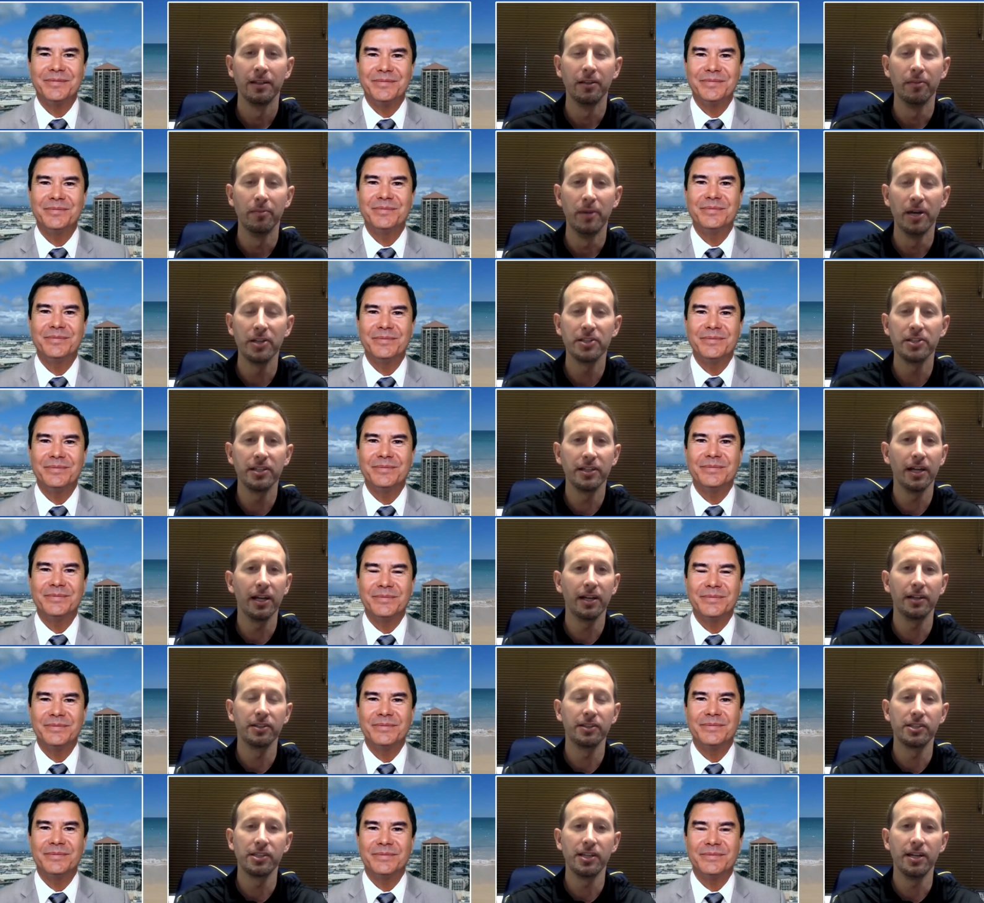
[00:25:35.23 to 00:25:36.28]
Speaker 1: the best thing I
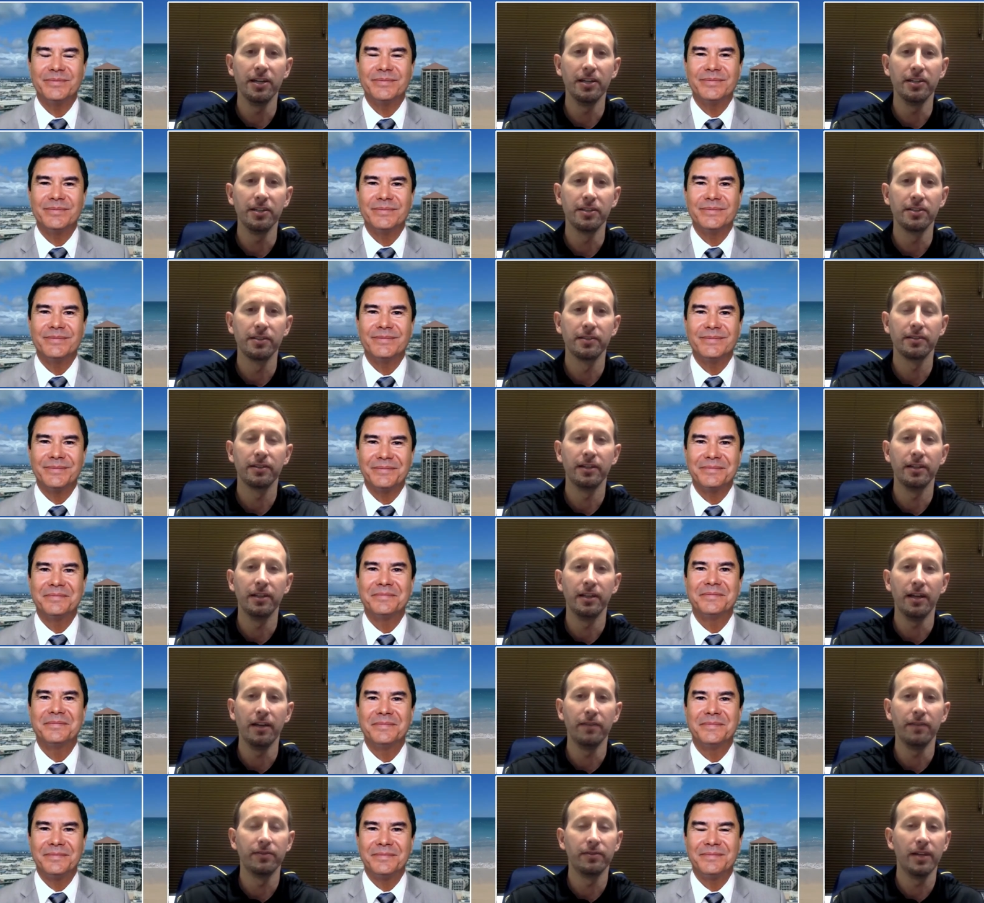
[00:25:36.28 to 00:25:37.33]
can say is, and
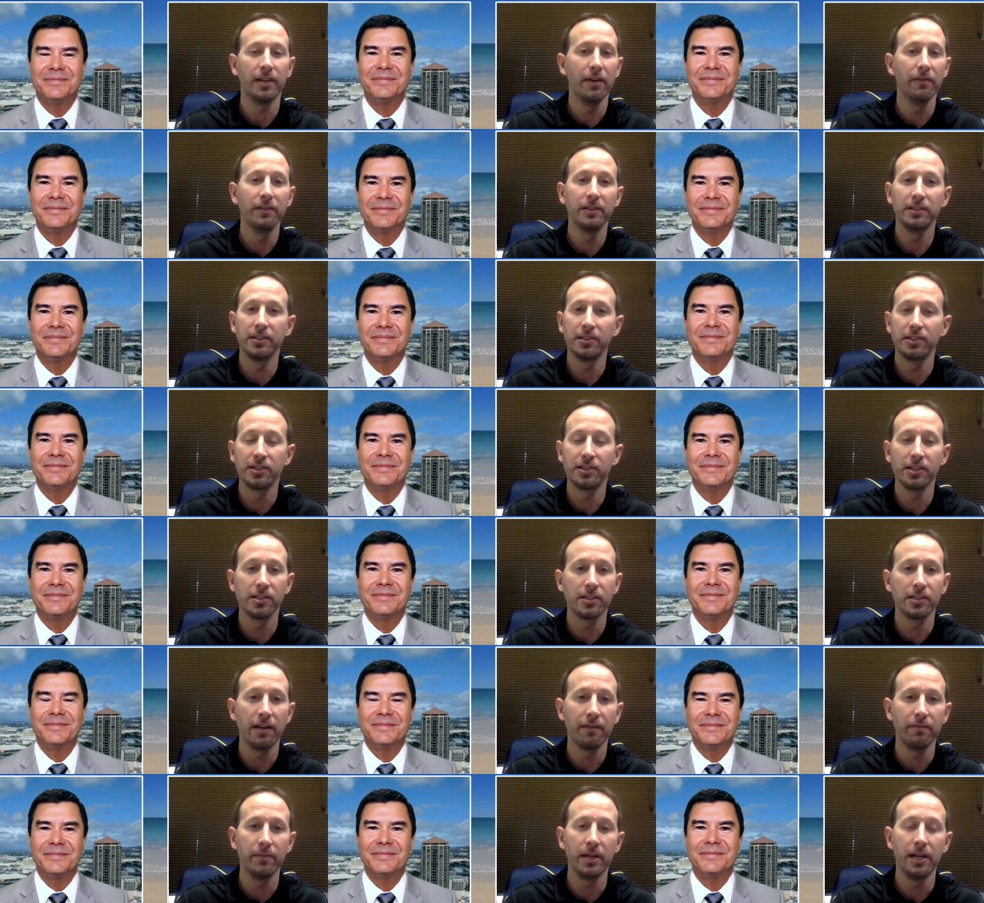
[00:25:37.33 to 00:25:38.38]
I've, every decision
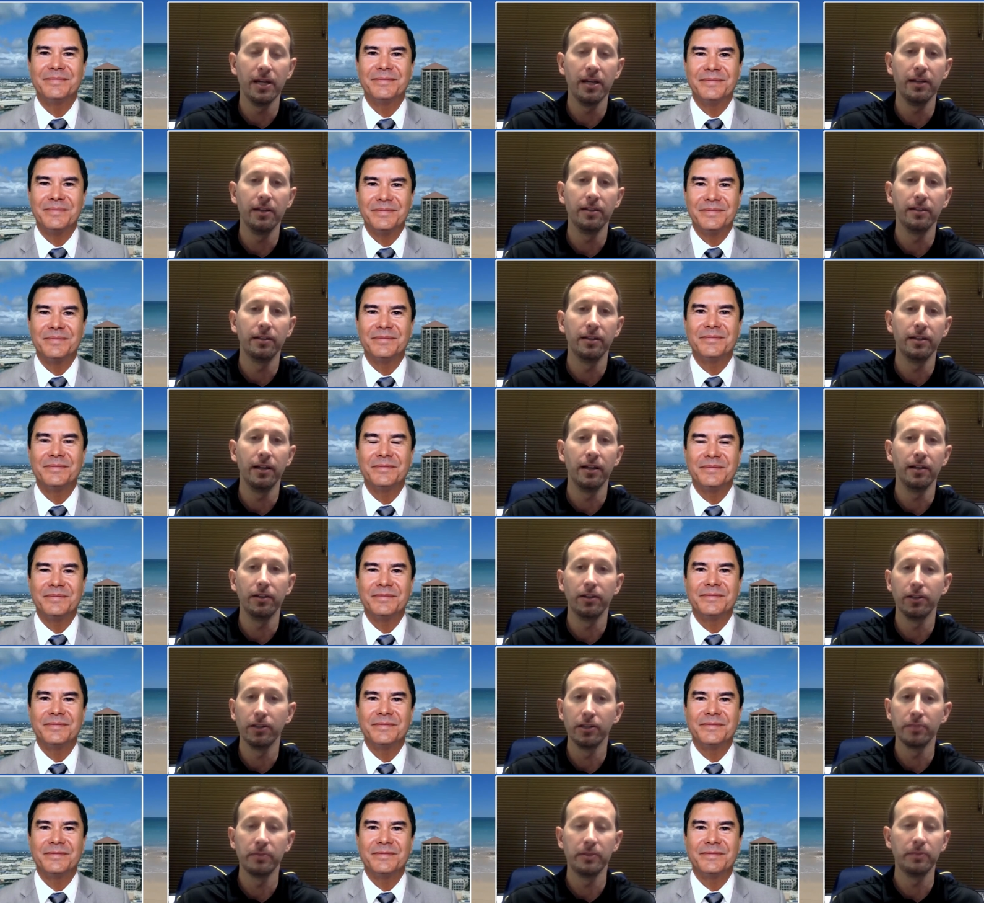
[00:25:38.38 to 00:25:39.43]
I've made, and I
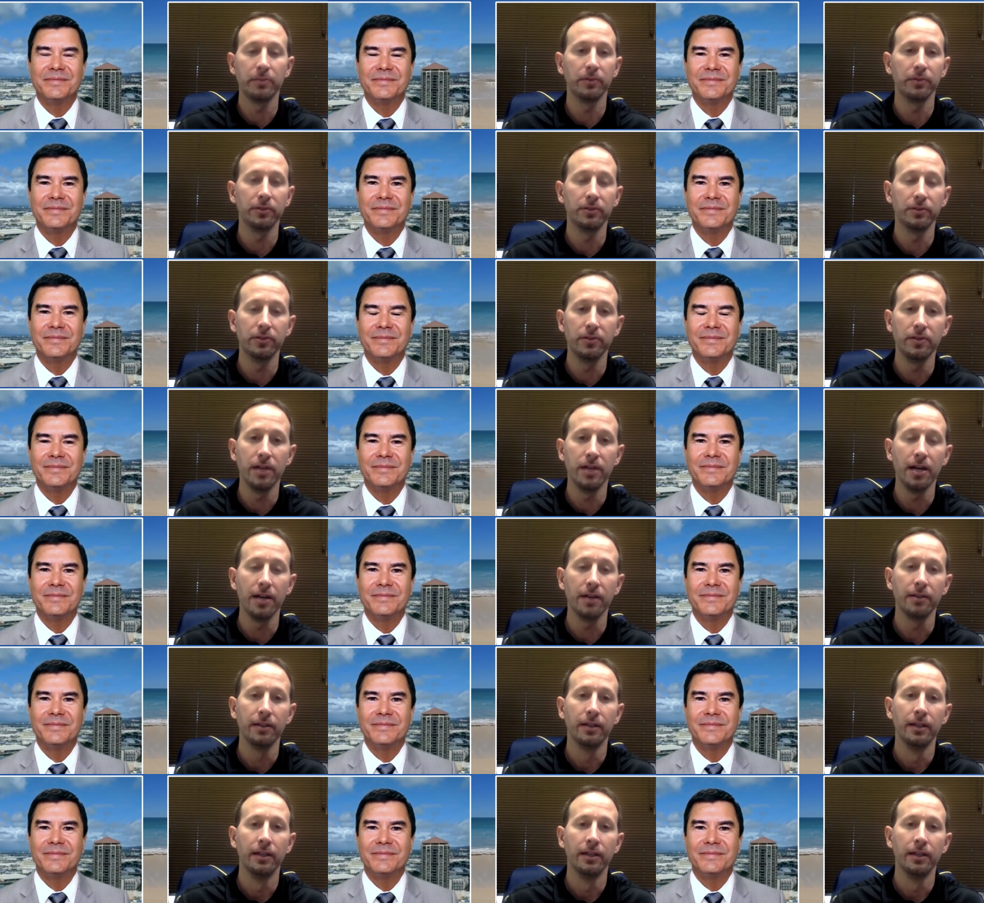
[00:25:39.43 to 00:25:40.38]
encourage people to do that,